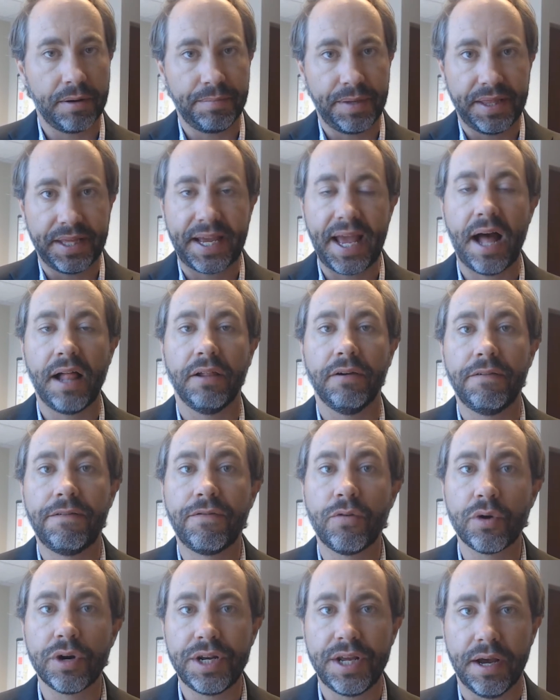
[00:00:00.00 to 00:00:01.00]

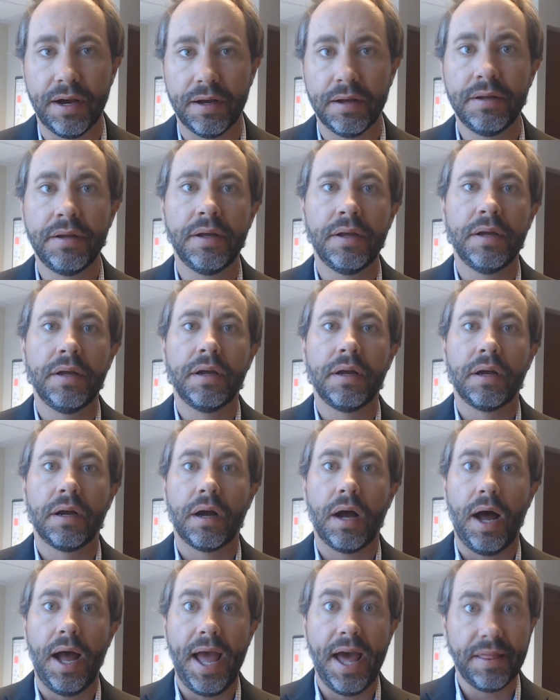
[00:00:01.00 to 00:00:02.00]
California
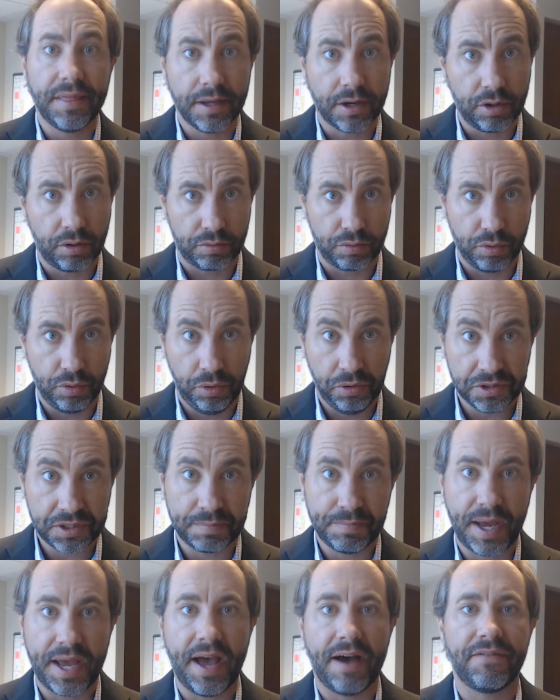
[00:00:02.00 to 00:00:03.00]
ethical rules
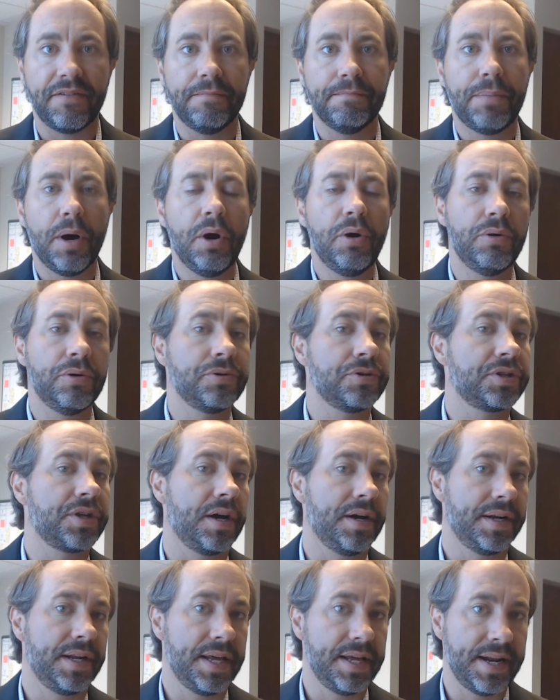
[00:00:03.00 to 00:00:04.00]
may have imposed
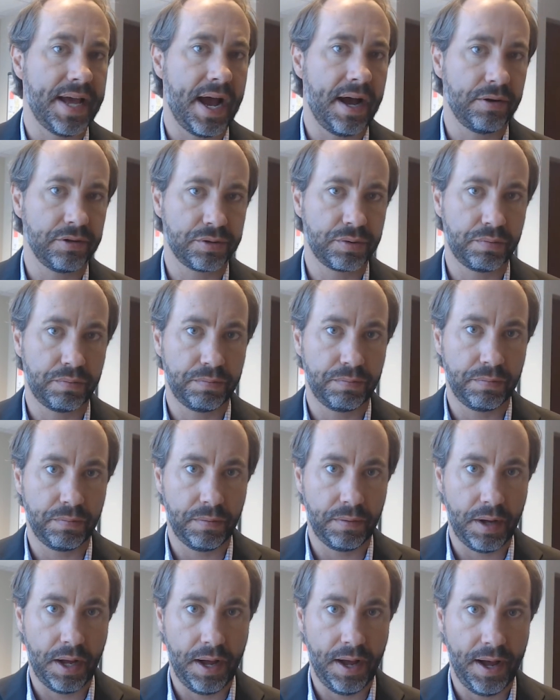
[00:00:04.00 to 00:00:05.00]
on in-house
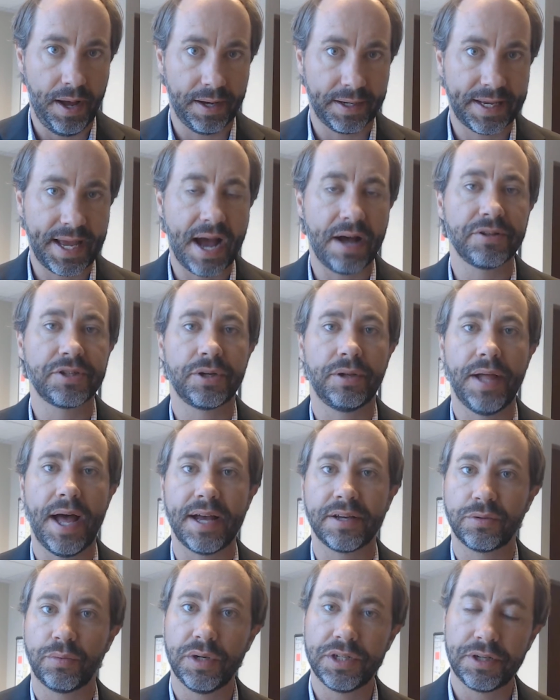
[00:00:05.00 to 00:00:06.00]
counsel
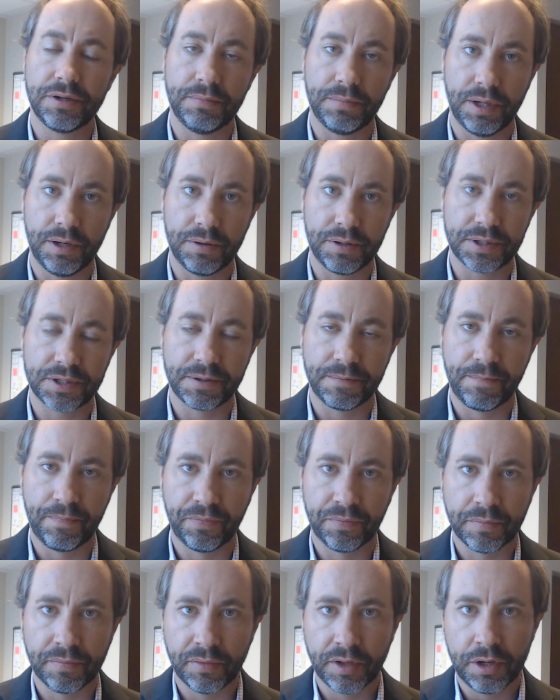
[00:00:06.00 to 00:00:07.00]
as whistleblowers.
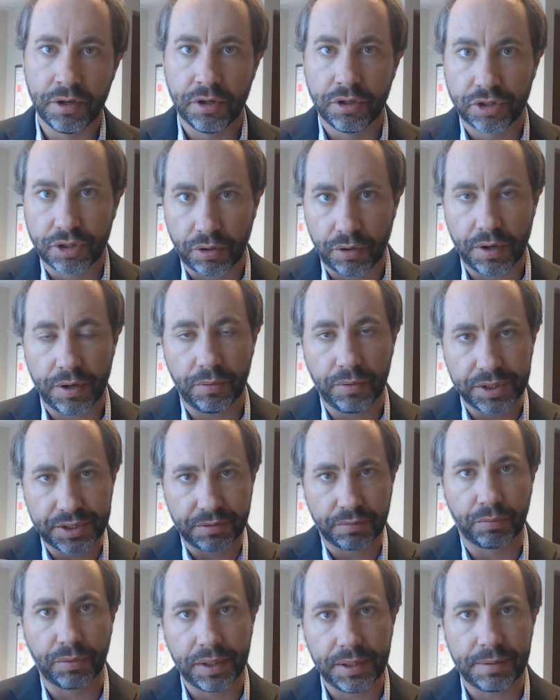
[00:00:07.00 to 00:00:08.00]
So it was a
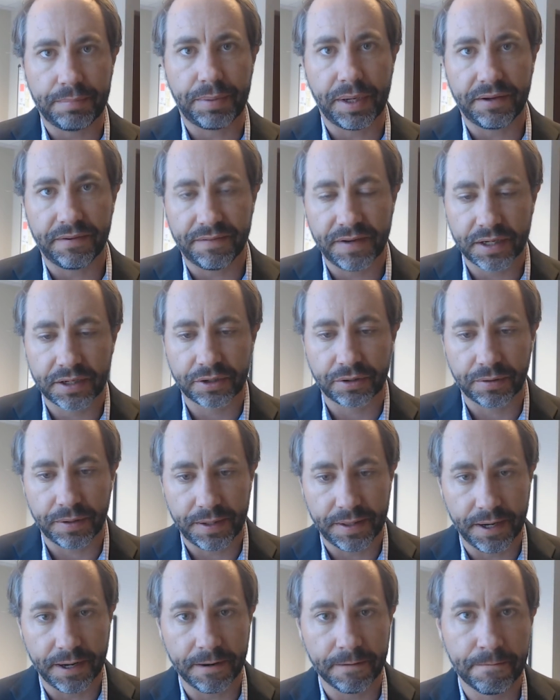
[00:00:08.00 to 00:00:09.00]
really big victory
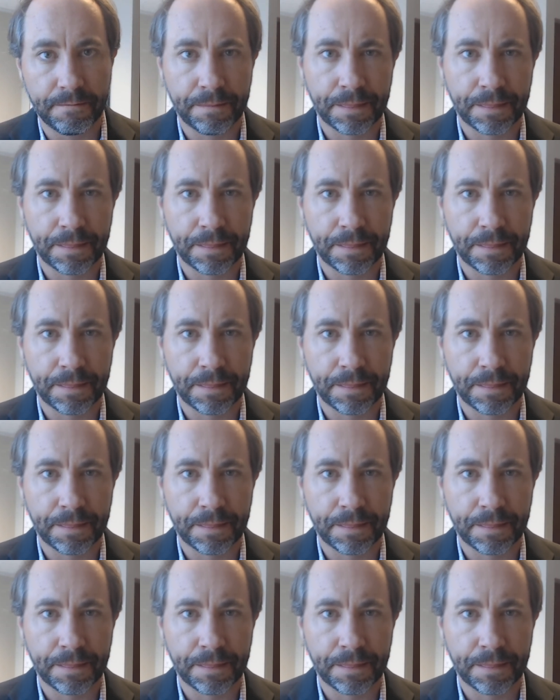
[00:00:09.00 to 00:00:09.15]
there.